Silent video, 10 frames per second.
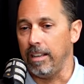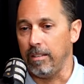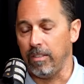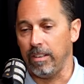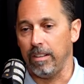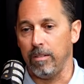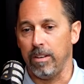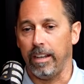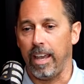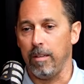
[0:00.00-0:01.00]

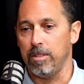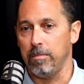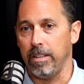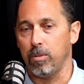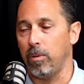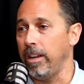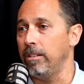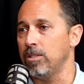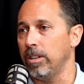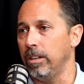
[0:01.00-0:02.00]
It came to me 20
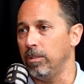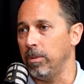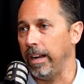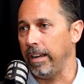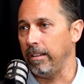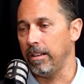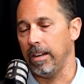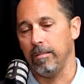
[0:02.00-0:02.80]
years ago when I